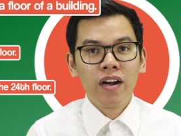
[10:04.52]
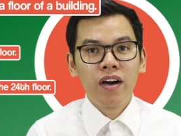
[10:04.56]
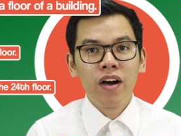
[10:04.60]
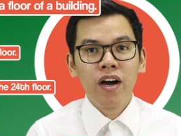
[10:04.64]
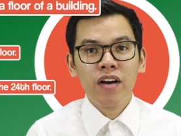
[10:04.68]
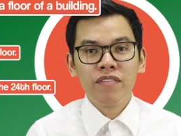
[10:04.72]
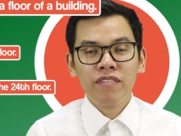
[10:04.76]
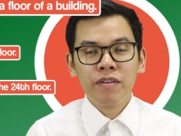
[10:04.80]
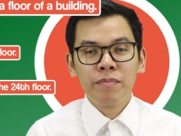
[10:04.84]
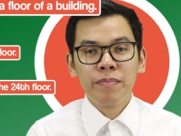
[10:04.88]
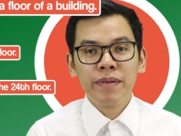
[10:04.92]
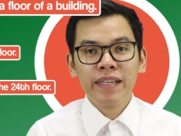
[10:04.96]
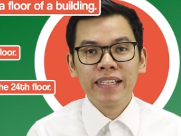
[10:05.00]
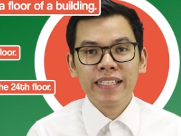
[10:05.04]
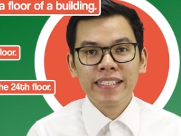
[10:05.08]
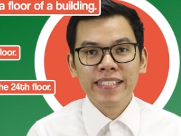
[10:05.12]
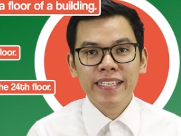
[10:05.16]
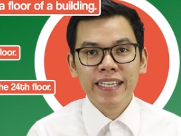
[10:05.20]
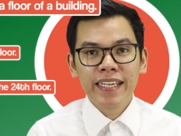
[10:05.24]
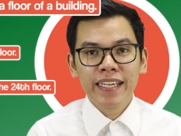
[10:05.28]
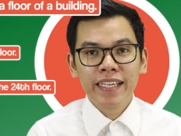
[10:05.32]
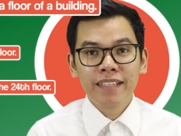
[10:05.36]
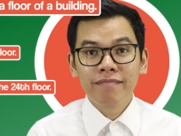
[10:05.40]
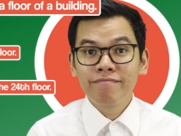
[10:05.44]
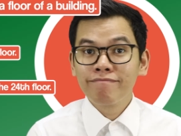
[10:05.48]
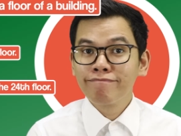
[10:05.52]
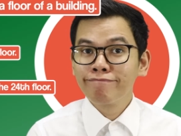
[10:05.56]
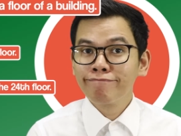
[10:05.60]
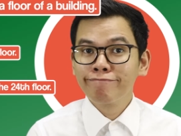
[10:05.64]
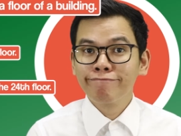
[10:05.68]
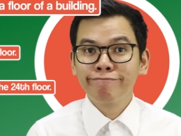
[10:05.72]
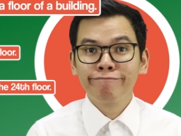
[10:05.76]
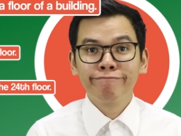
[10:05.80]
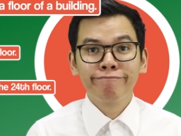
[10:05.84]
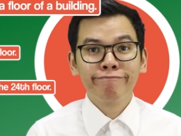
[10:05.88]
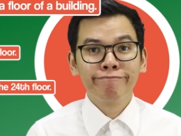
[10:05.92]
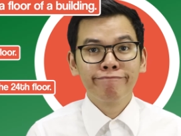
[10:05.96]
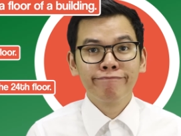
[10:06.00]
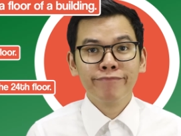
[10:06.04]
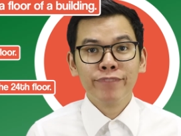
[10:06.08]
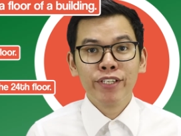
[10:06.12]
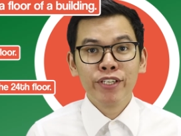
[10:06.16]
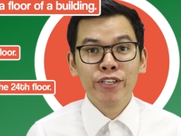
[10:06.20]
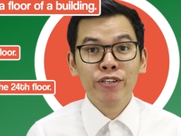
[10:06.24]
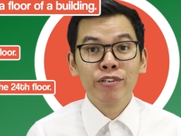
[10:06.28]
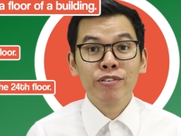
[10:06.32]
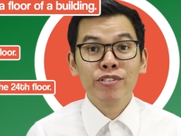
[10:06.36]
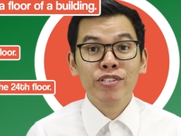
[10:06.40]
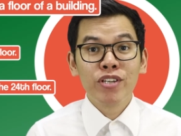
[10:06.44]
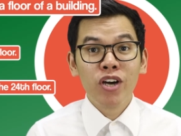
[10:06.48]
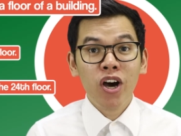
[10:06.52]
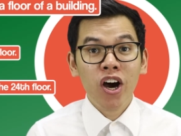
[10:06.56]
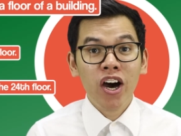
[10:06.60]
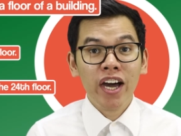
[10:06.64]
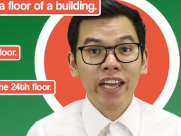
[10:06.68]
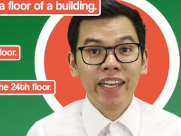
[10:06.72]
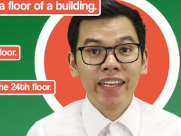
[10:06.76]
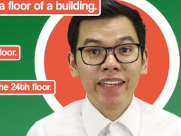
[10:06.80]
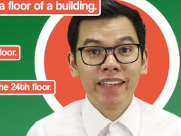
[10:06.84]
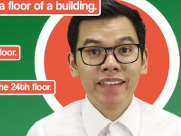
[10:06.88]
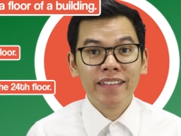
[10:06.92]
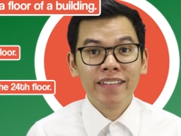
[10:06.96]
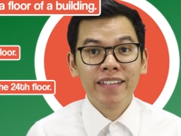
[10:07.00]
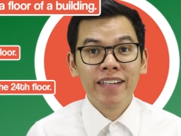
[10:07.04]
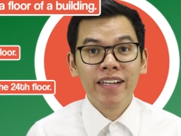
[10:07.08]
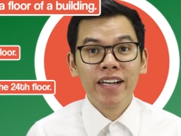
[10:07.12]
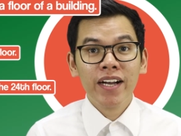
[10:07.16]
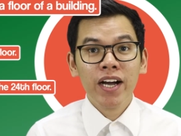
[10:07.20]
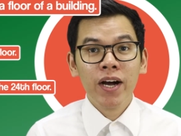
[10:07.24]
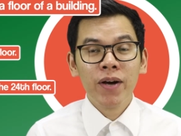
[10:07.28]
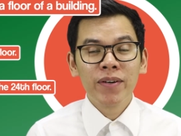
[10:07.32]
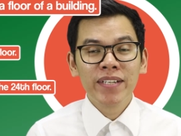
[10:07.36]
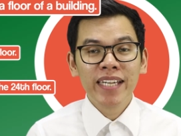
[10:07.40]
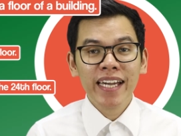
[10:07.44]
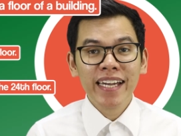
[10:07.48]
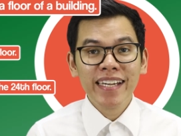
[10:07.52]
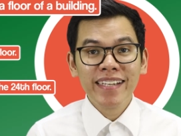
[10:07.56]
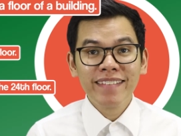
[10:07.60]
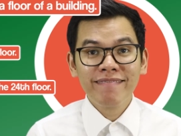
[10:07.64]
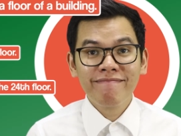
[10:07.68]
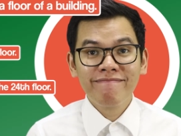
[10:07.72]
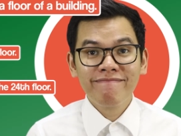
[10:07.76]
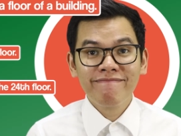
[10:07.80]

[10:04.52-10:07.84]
of a building, use on. Okay?